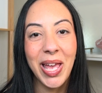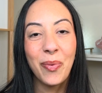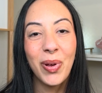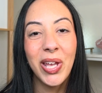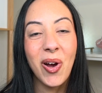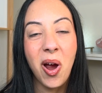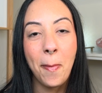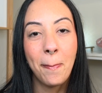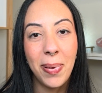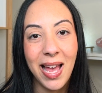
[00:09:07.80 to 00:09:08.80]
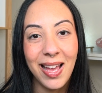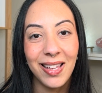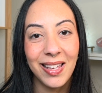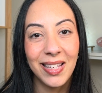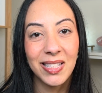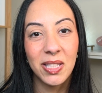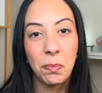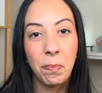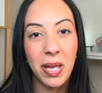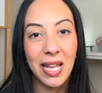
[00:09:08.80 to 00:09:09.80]
we are back. It's
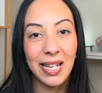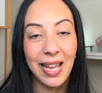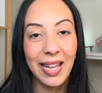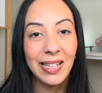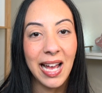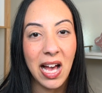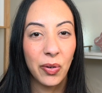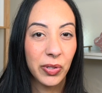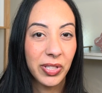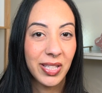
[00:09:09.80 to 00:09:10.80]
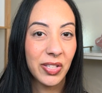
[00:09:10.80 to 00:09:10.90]
been 8 hours.